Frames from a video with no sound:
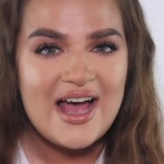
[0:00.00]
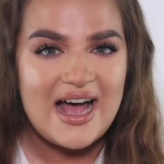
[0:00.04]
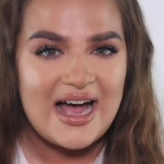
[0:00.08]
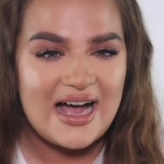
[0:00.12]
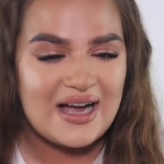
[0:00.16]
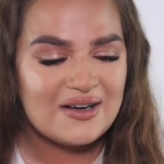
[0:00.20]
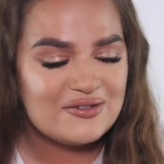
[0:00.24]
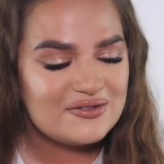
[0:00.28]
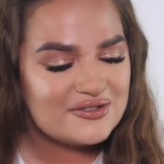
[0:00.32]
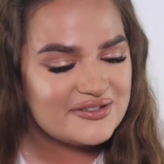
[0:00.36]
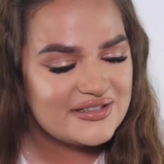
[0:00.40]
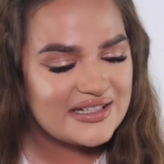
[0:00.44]

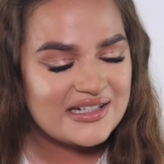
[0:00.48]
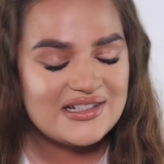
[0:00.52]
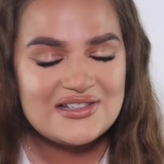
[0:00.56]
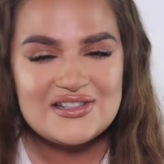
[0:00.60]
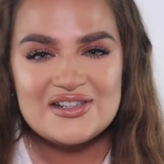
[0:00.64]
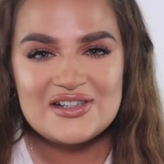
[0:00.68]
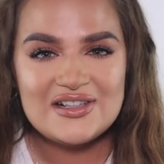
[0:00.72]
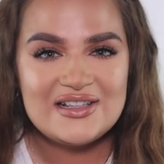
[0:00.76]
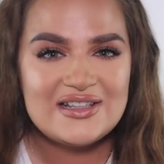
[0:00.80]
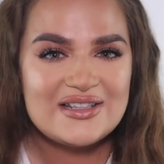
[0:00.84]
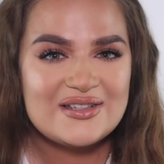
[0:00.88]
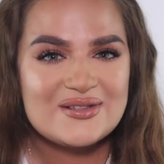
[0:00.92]
I will tell
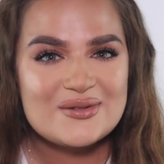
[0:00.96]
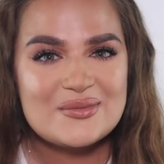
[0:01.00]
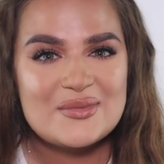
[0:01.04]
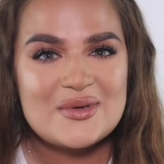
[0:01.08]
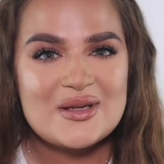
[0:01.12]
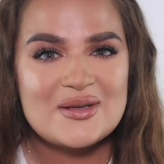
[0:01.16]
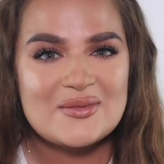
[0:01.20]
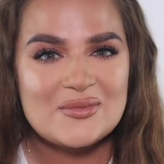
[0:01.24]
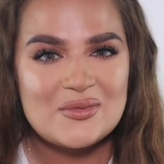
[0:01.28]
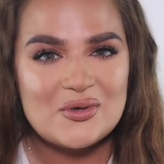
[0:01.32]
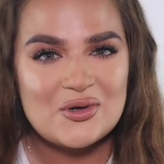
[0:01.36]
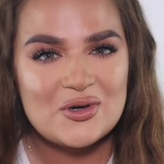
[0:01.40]
you a little
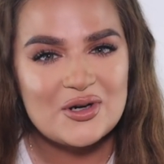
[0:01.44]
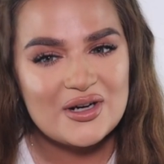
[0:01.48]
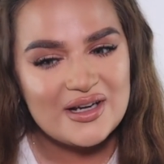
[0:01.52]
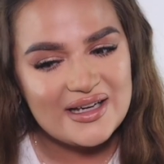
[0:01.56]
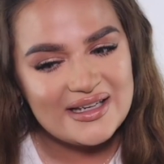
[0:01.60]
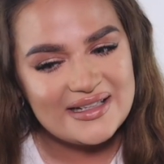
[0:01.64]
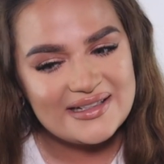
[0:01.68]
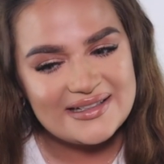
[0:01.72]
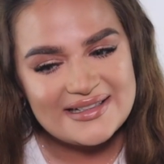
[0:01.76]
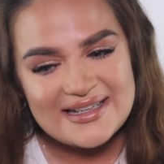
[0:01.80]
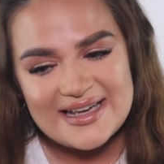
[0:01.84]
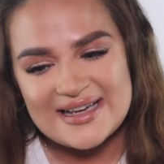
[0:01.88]
bit more
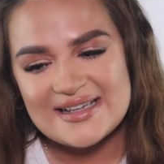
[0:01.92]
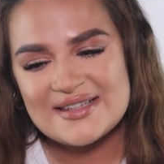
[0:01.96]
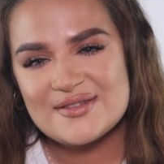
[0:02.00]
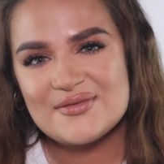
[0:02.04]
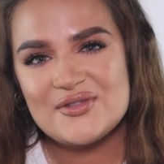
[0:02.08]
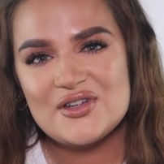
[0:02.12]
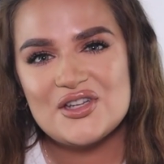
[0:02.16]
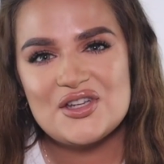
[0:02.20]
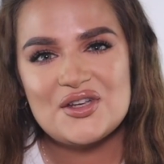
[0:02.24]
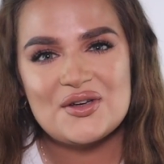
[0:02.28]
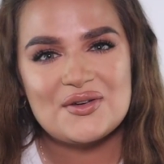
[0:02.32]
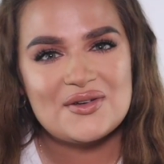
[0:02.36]
in the next
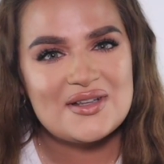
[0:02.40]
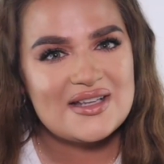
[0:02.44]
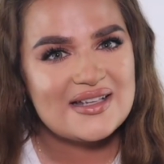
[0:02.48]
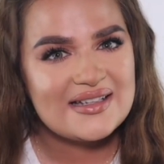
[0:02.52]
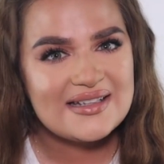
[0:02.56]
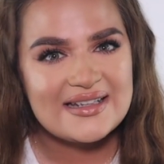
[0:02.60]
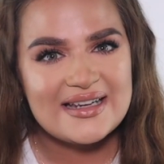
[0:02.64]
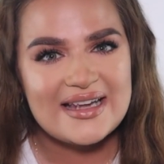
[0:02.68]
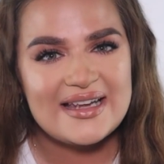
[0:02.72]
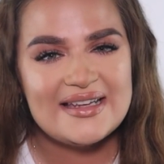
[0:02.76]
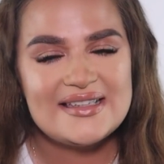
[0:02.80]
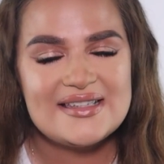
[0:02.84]
video
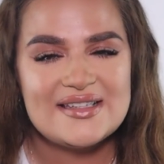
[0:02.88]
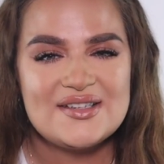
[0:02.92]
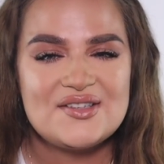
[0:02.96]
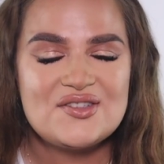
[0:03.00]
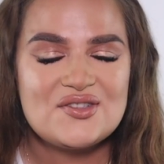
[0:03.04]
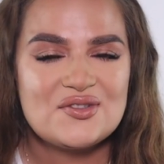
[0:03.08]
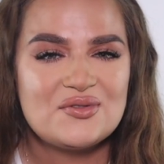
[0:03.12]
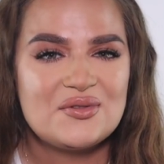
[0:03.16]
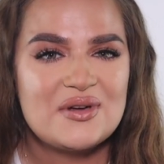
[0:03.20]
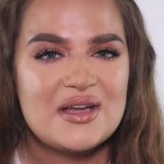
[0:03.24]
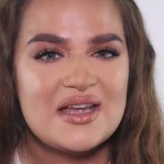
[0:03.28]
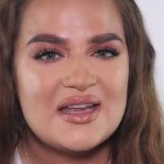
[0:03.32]
dedicated
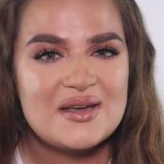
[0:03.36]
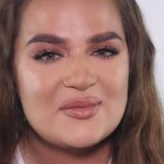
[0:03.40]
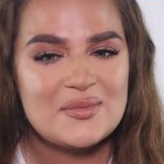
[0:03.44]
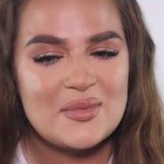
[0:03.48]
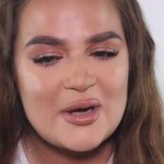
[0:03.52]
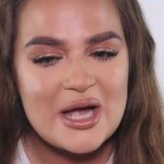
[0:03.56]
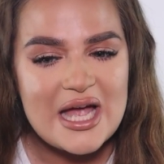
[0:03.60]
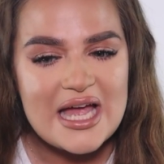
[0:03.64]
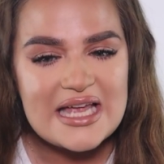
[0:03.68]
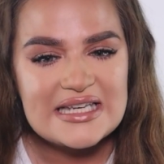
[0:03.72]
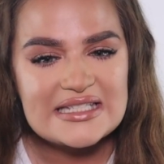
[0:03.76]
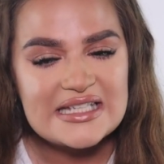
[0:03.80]
to it,
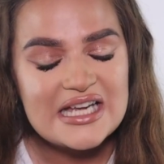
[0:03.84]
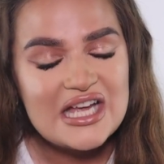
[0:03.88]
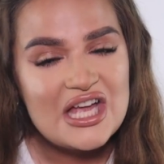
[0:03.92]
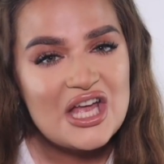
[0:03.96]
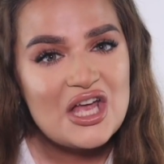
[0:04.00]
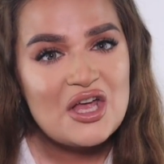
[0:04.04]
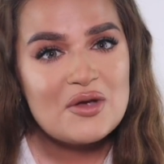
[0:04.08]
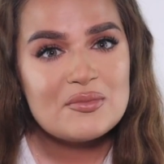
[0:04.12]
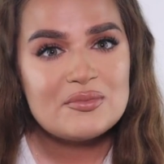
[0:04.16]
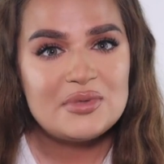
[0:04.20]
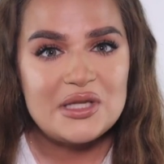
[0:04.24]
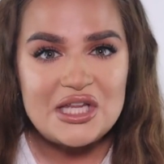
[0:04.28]
but
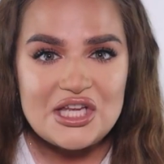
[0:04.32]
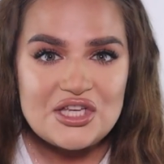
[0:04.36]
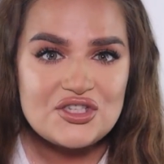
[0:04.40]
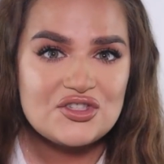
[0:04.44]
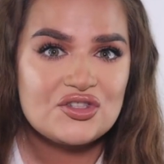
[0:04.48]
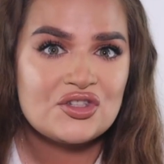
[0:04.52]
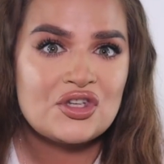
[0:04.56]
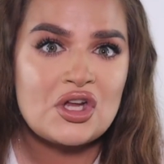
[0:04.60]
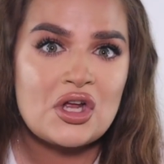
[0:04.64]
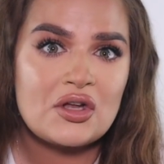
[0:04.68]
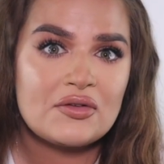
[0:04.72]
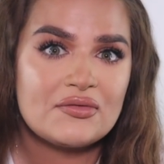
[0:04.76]
please
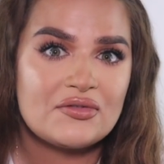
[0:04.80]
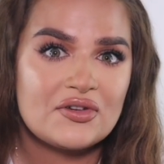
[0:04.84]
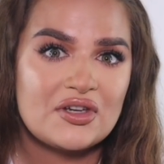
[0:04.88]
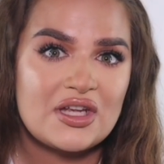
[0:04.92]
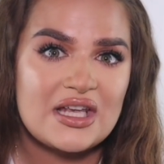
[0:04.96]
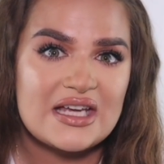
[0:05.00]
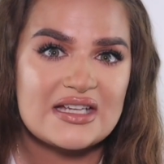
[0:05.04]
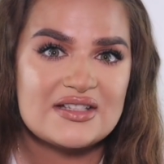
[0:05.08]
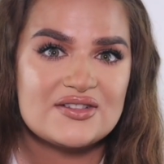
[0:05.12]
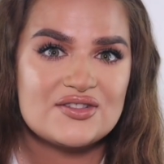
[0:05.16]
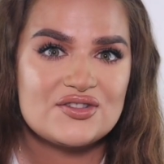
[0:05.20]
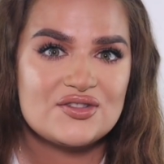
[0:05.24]
do not
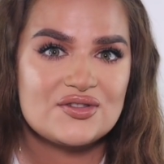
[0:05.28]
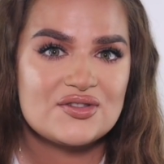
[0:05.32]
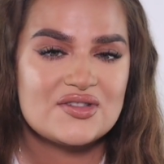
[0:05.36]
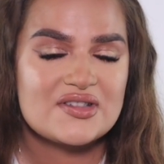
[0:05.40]
forget to